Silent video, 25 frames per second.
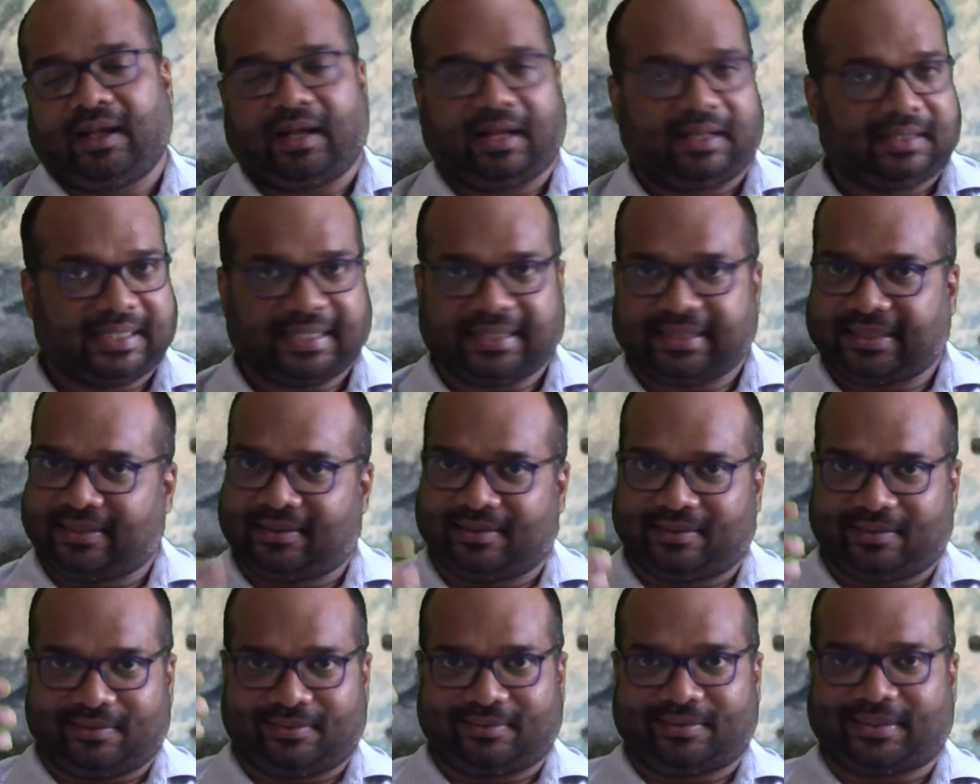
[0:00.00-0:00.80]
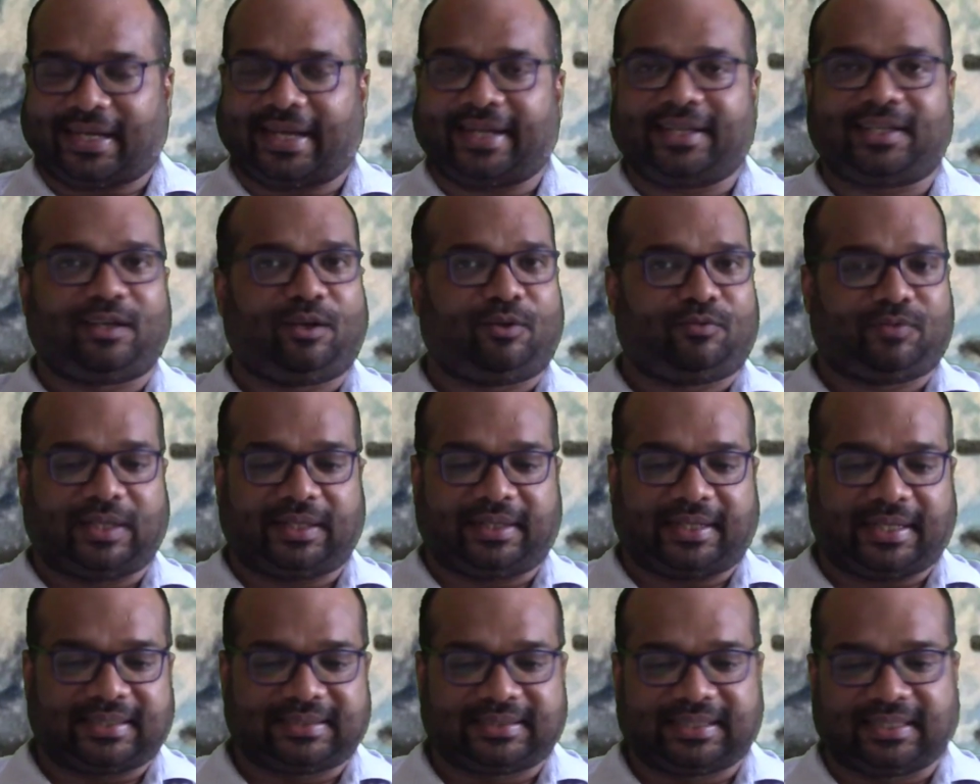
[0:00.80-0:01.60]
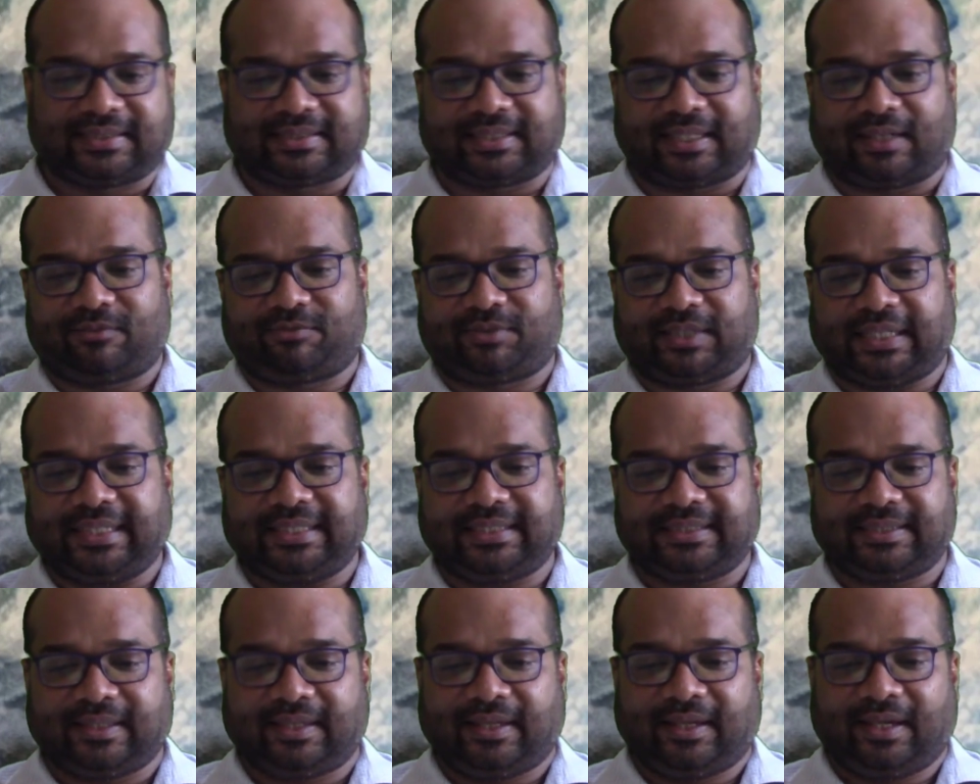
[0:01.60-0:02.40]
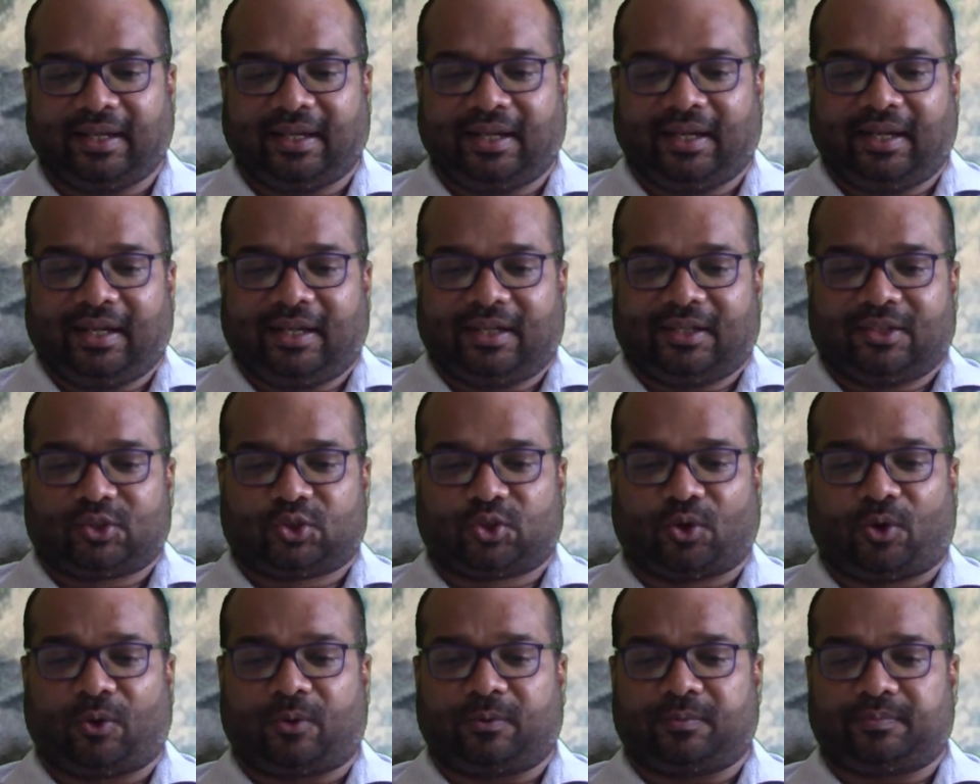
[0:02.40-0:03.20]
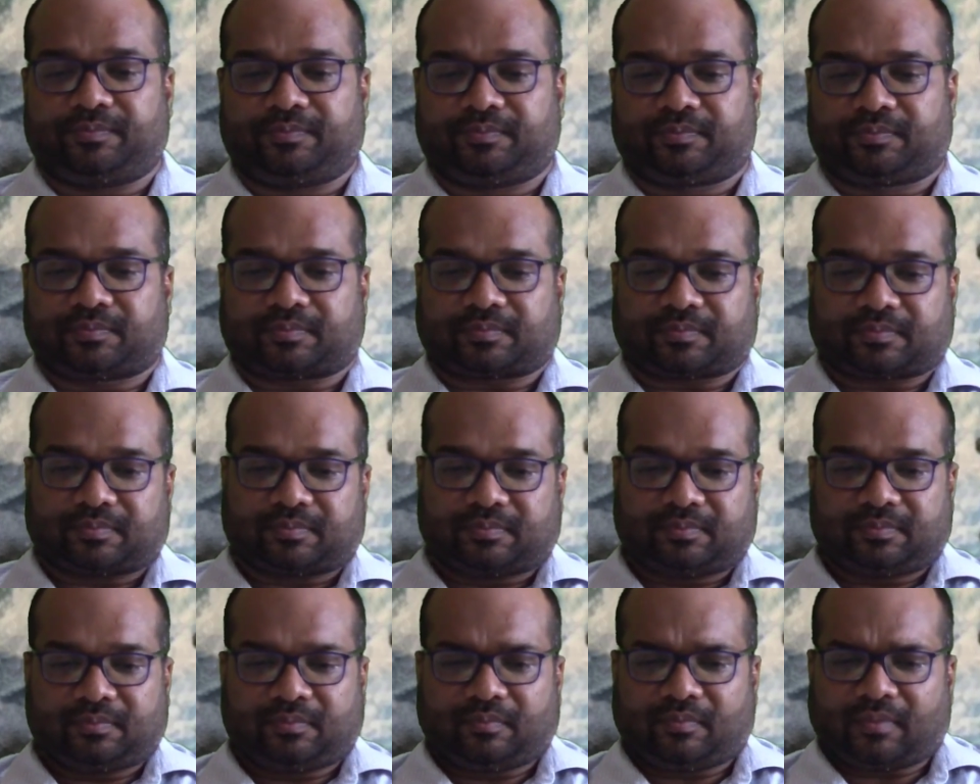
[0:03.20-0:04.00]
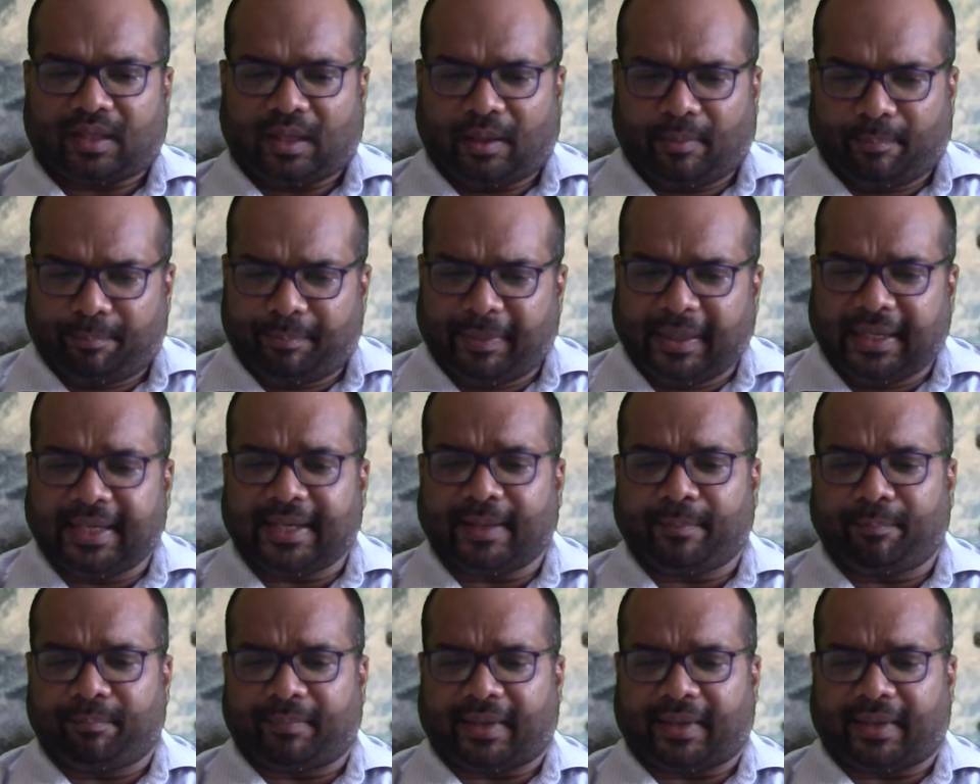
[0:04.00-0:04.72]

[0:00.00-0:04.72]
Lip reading: And the title of the text itself says, so Bilam